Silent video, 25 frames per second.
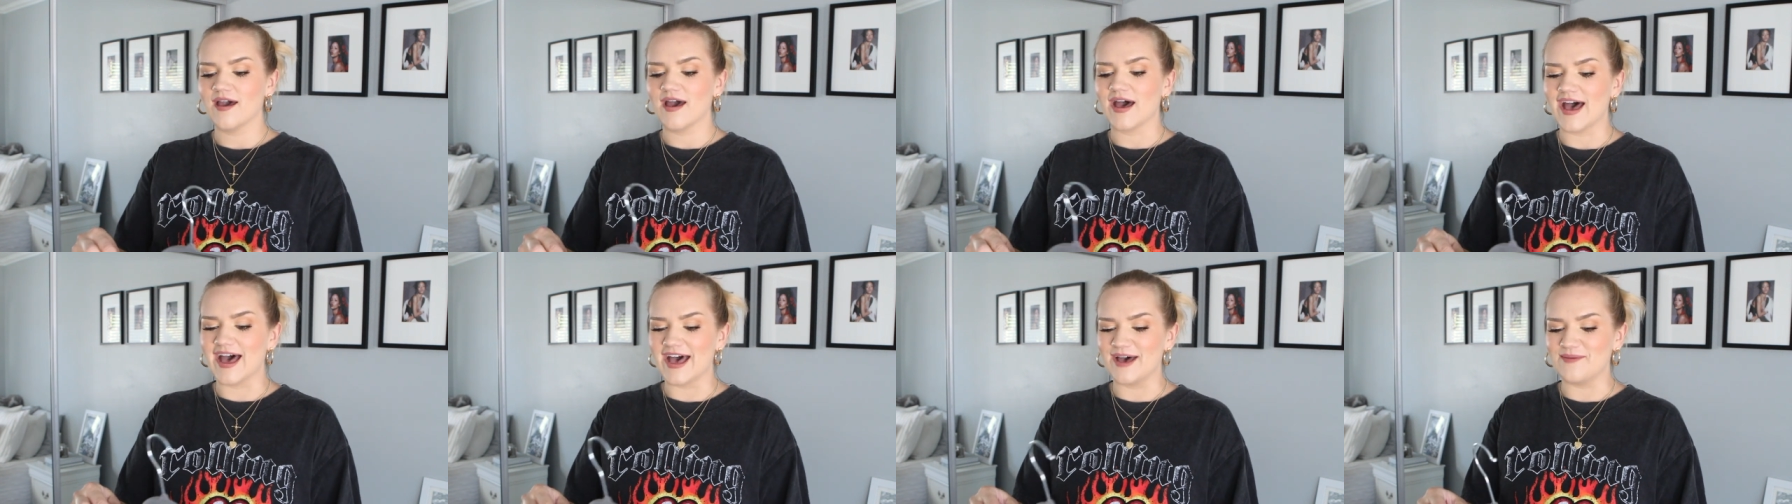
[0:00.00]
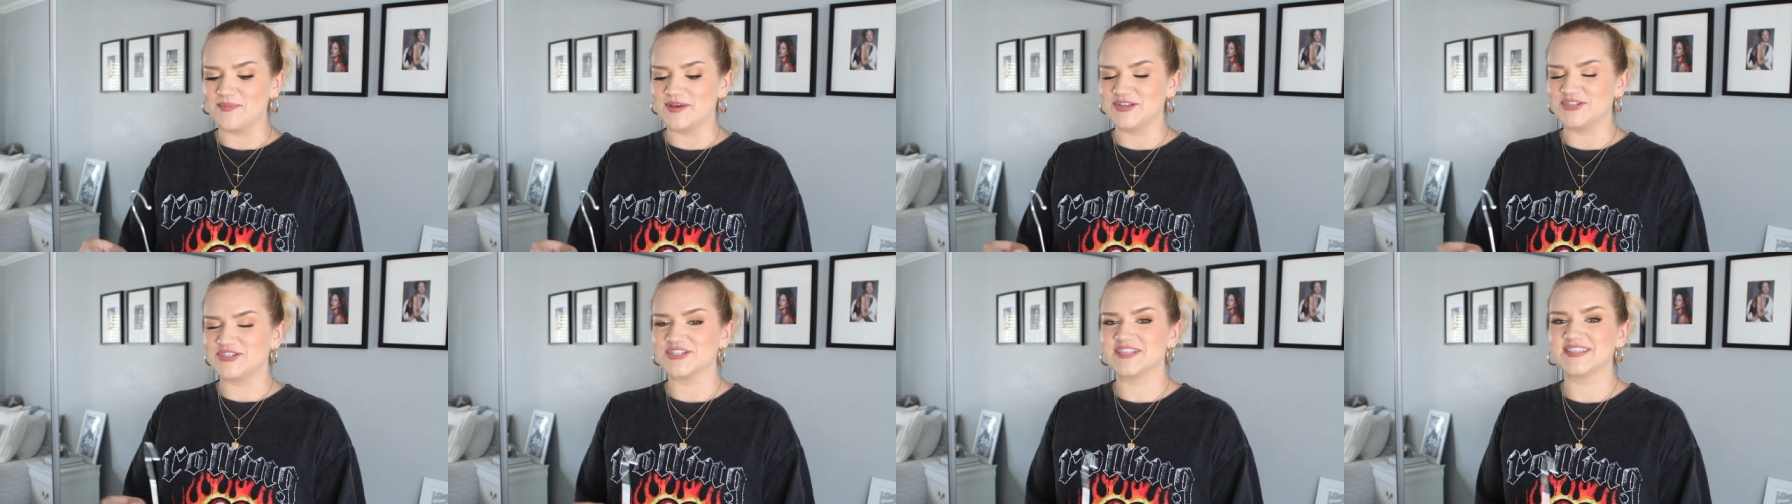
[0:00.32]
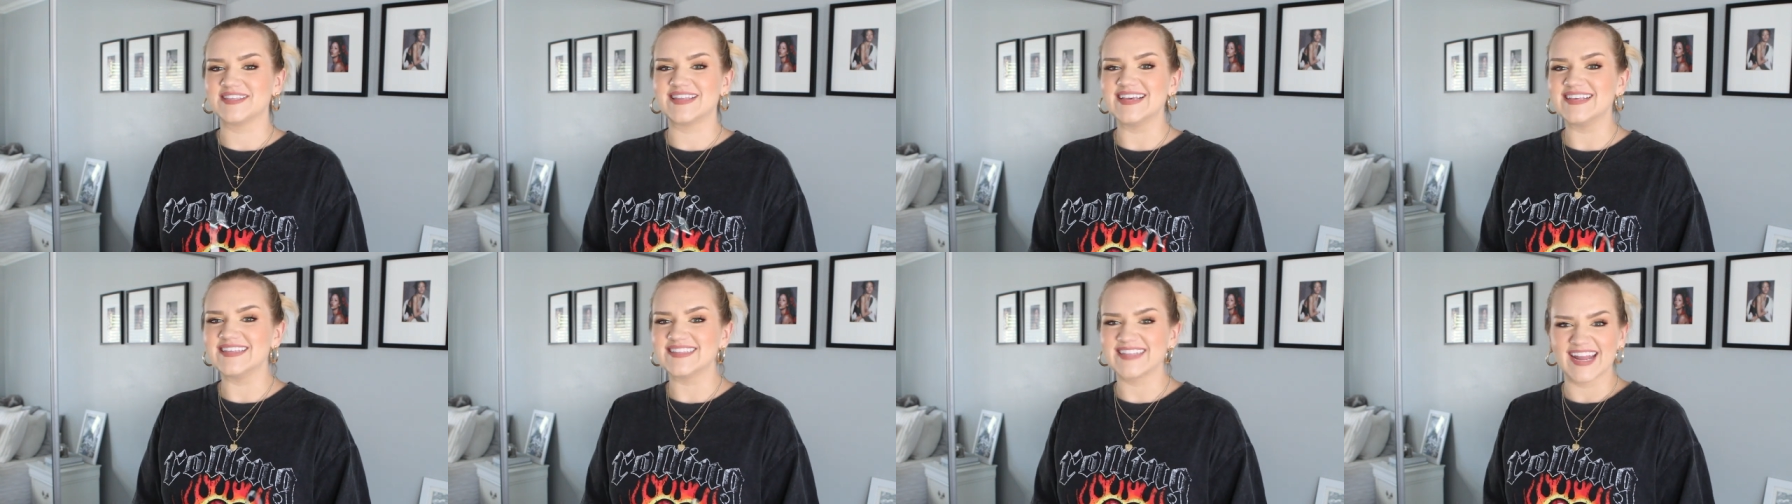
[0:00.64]
um, just
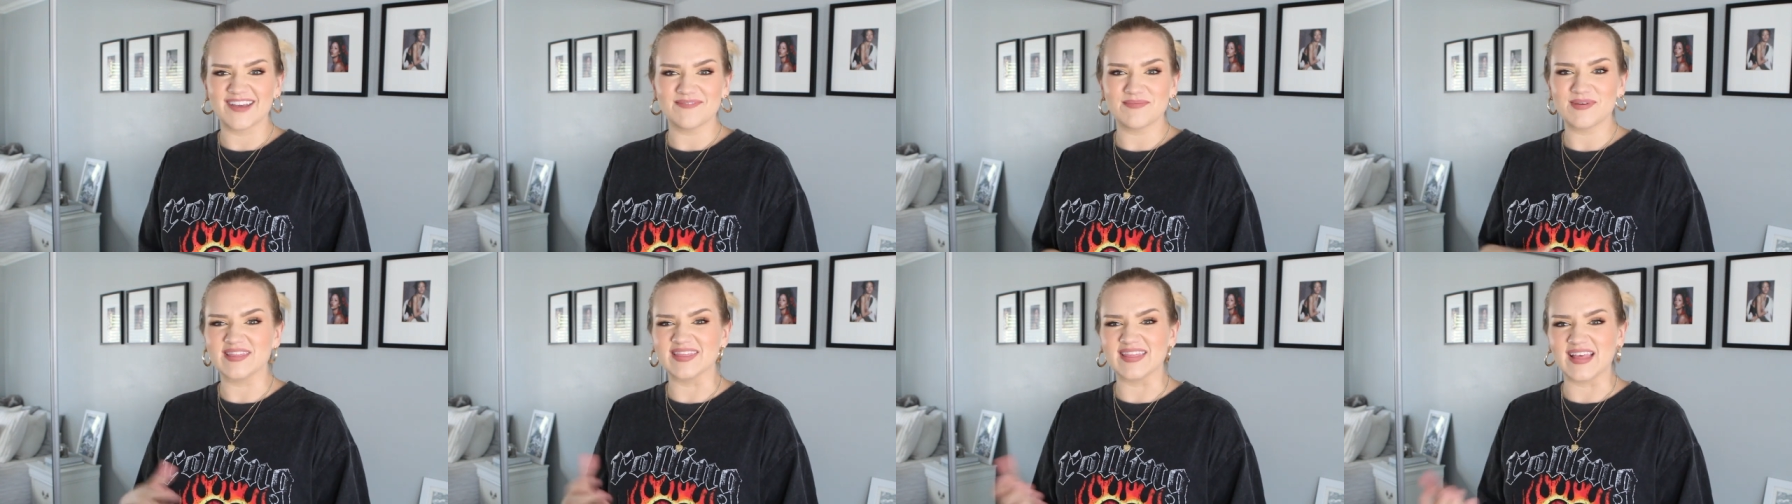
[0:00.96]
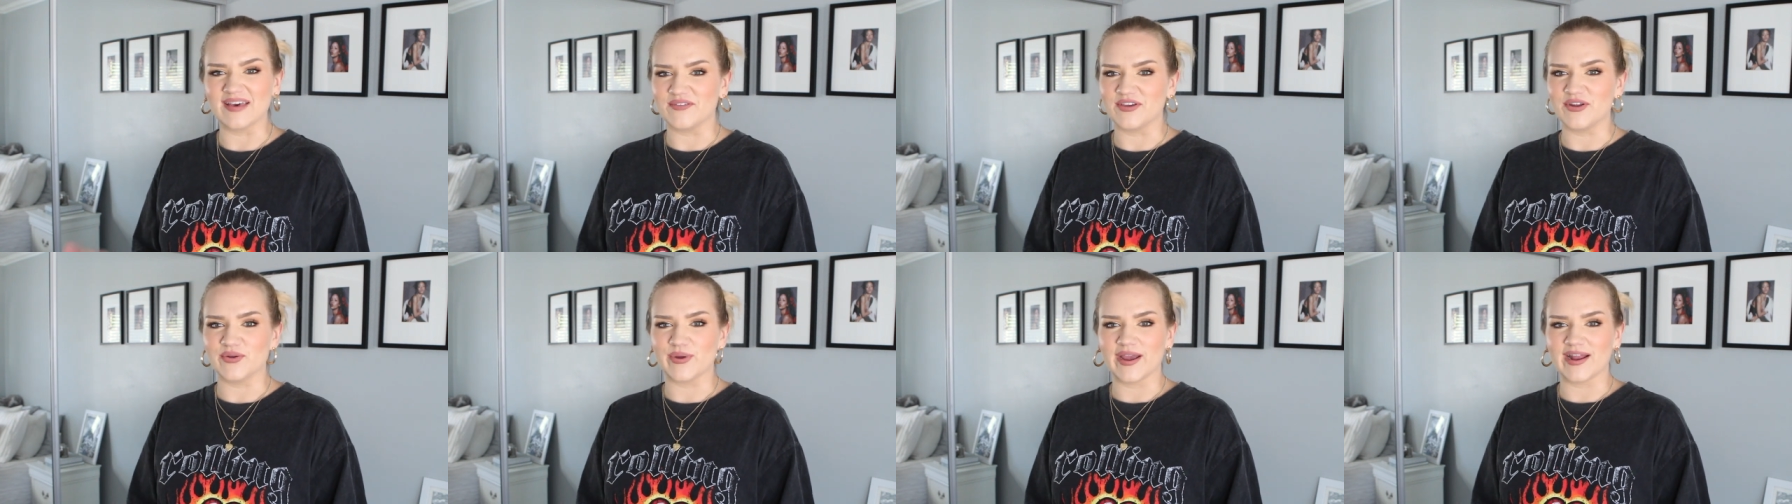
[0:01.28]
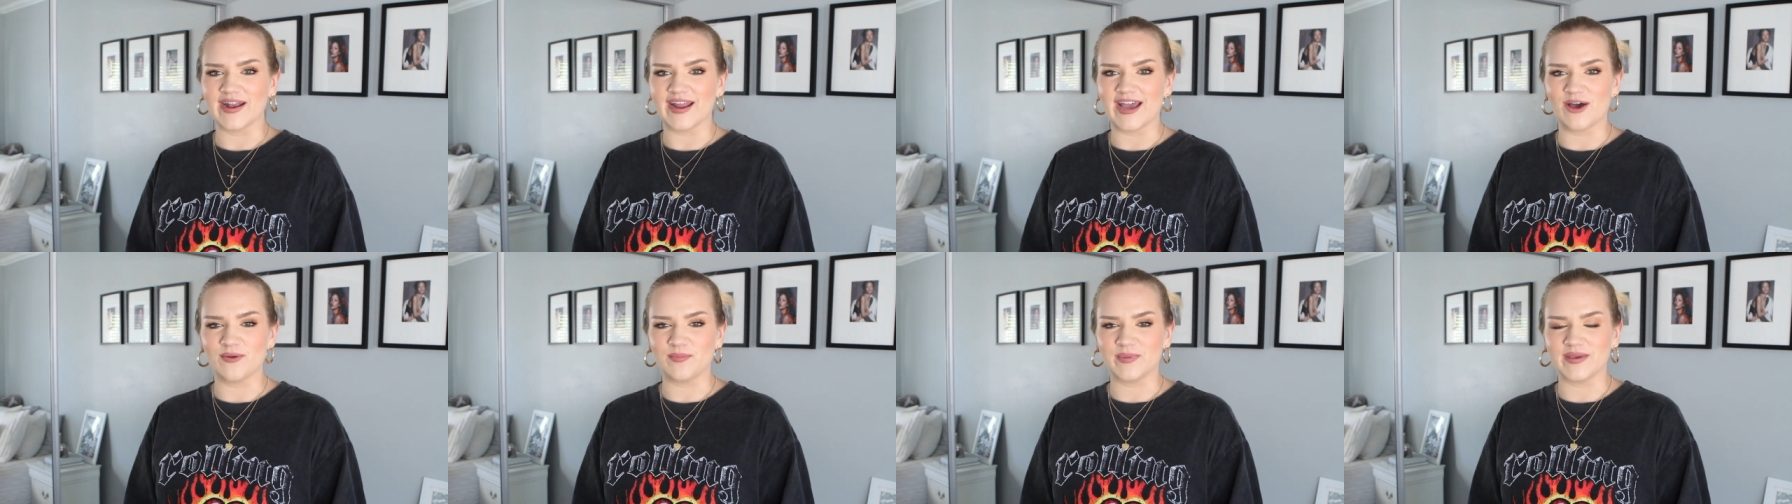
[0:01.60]
things that I've been loving right
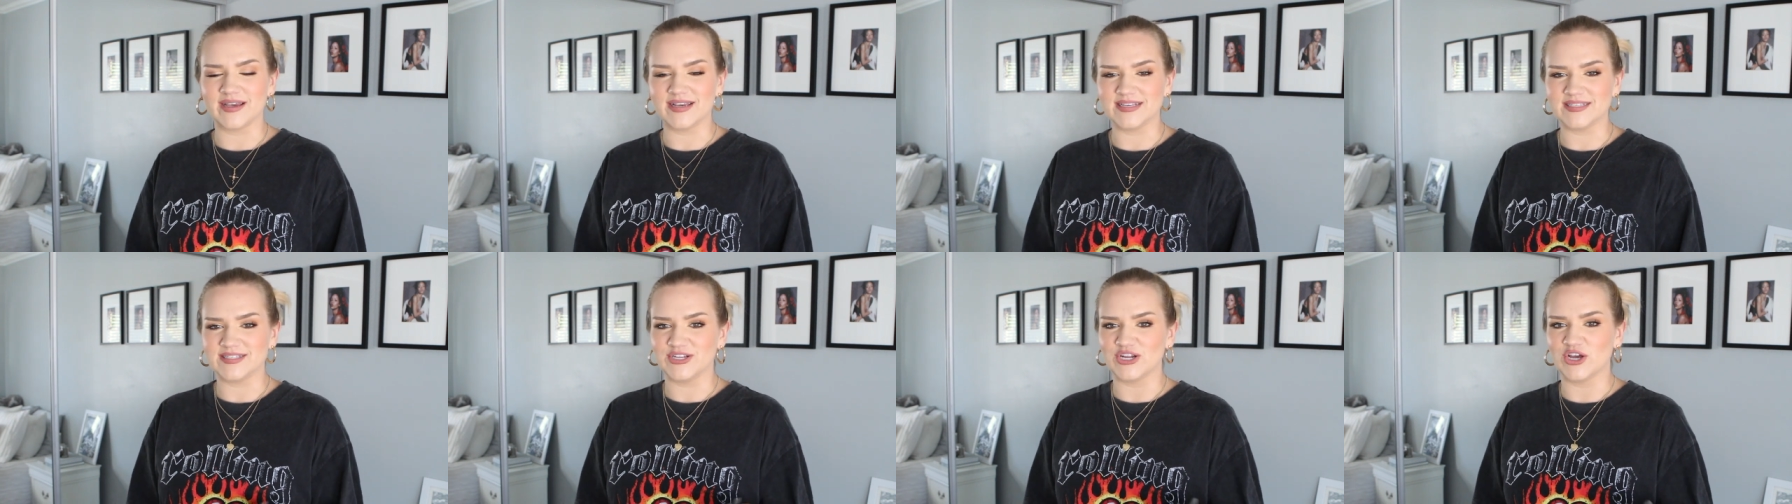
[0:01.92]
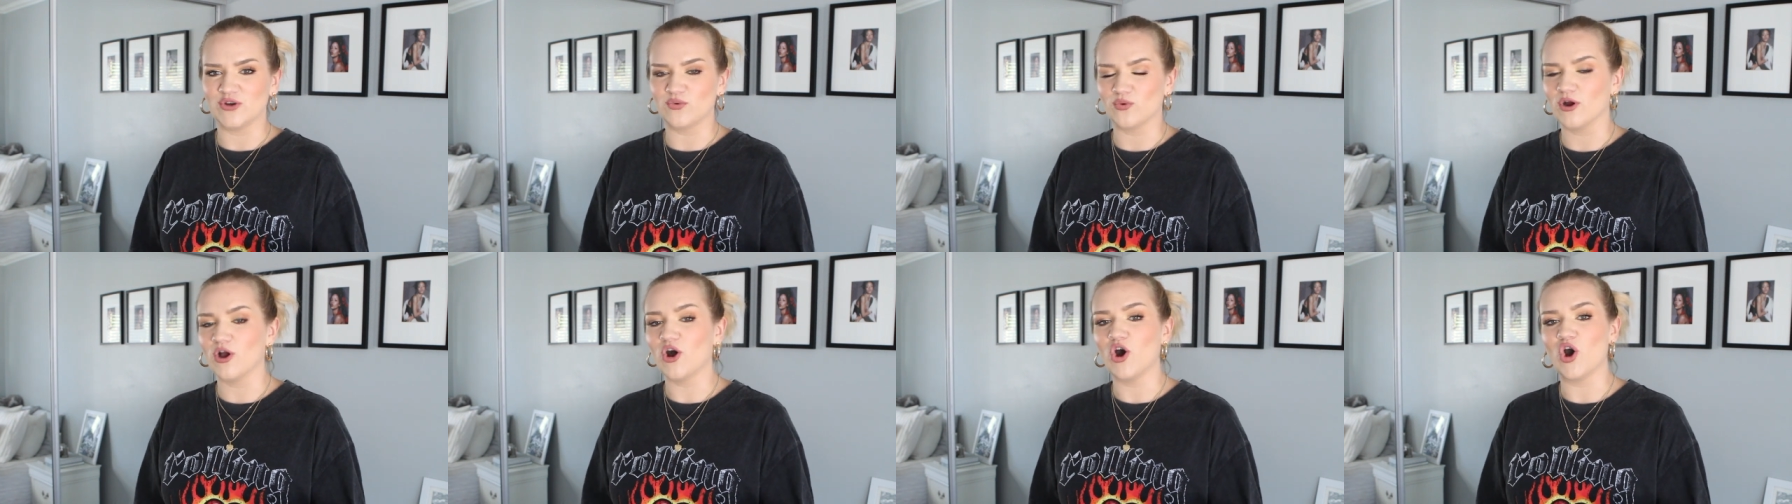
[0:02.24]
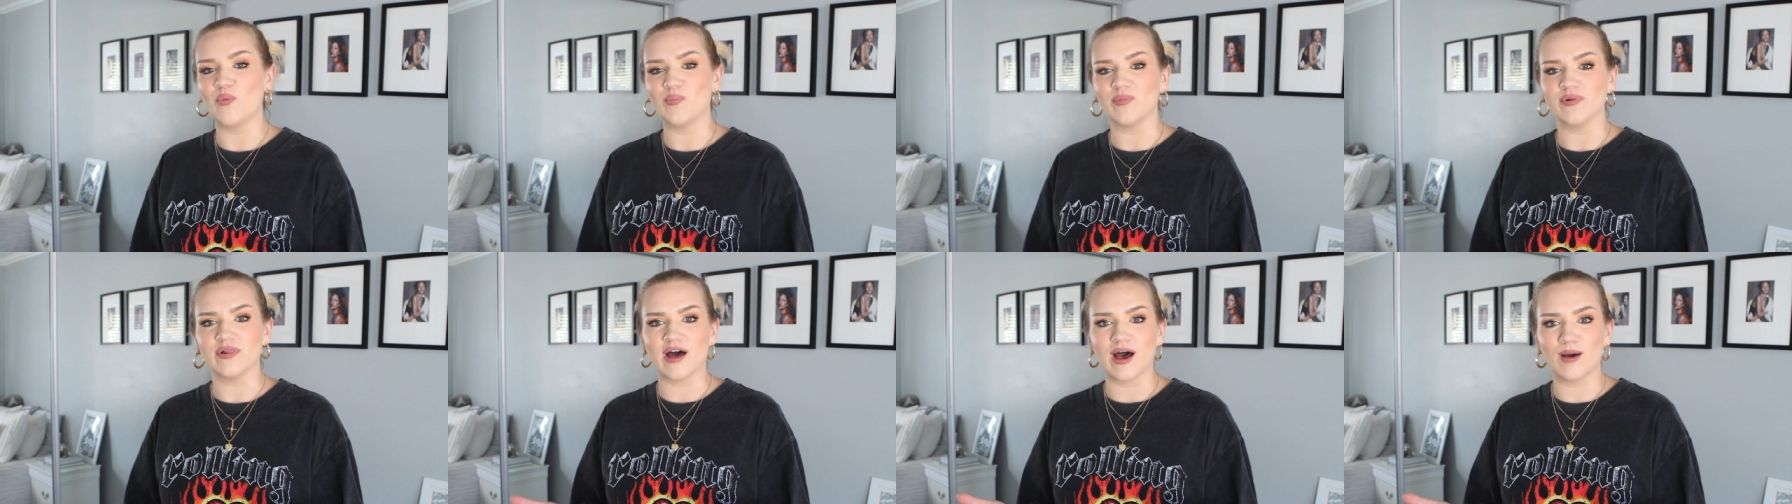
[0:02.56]
now because, you know, we're
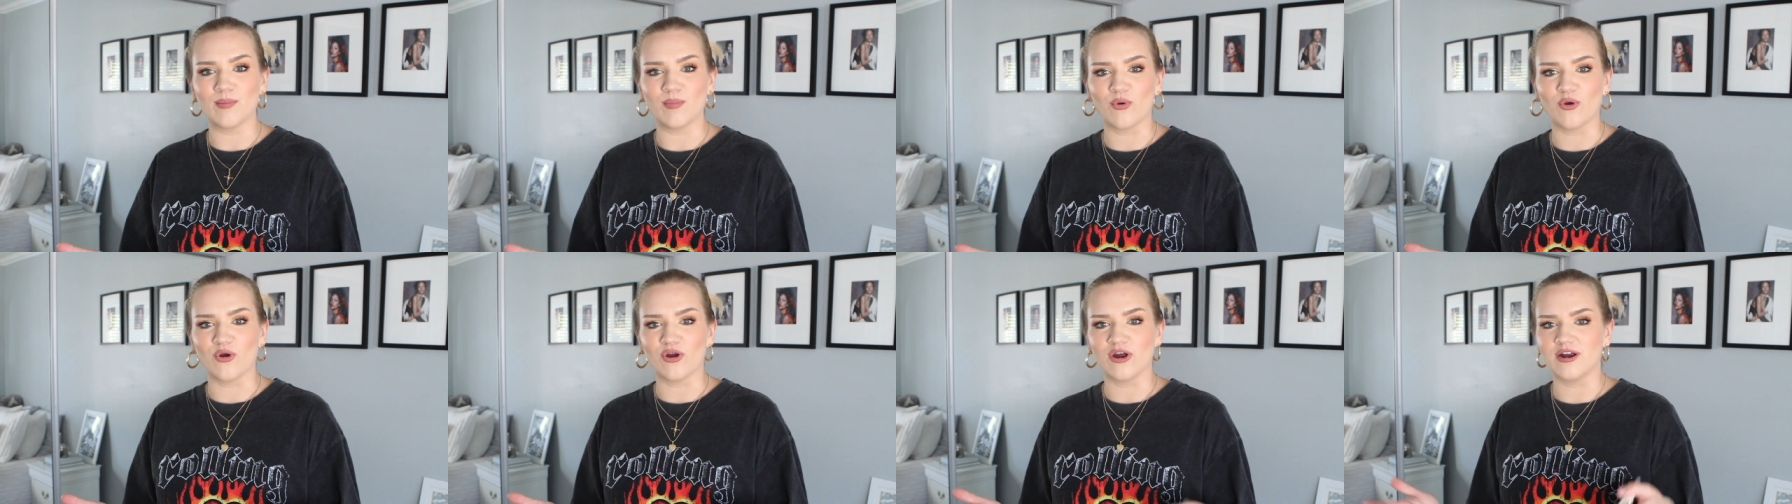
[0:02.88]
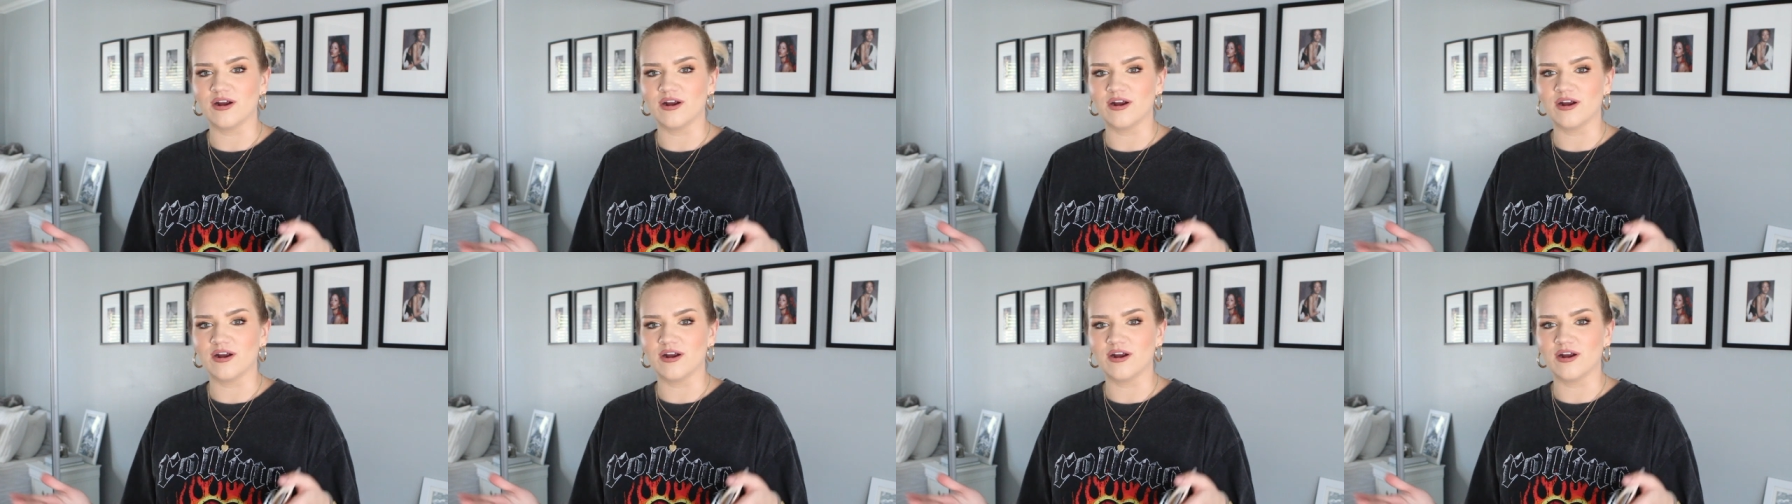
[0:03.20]
home a lot more.